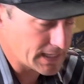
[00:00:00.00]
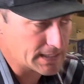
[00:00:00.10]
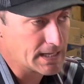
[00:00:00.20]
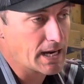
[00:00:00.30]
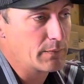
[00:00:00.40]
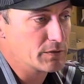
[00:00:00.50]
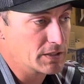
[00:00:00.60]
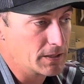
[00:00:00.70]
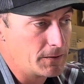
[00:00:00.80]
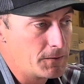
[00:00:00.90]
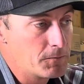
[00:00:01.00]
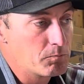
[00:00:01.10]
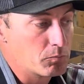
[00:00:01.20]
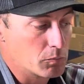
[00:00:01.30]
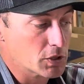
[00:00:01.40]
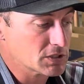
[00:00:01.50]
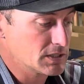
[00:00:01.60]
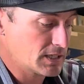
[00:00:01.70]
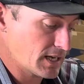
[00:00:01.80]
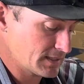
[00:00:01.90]
time to
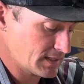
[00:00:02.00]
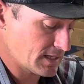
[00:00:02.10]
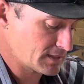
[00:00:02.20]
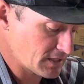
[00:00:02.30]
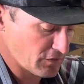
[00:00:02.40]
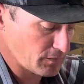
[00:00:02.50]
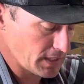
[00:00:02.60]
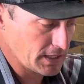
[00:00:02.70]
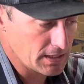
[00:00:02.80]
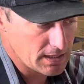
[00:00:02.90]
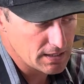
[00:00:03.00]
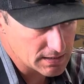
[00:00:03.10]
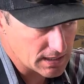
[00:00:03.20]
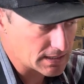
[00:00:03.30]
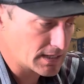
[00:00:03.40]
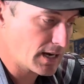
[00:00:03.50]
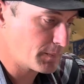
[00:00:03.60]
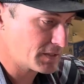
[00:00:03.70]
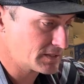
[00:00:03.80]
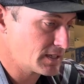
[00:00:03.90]
merchandise that stuff, meaning take
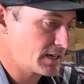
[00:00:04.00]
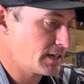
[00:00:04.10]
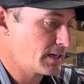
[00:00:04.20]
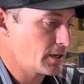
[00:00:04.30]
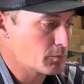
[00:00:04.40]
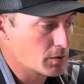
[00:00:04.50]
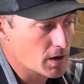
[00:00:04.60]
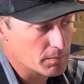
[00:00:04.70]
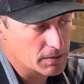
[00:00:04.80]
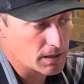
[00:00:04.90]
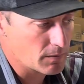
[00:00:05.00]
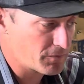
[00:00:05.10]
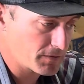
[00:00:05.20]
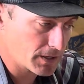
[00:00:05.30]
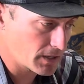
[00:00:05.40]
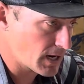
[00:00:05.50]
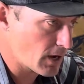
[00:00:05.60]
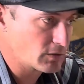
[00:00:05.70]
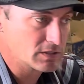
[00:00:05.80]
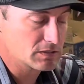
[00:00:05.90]
time to set it up, prop it up, figure
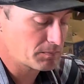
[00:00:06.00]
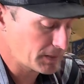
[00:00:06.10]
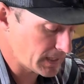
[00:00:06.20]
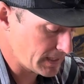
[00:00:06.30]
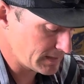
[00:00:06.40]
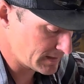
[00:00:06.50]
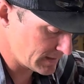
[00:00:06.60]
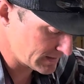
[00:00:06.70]
out displays, things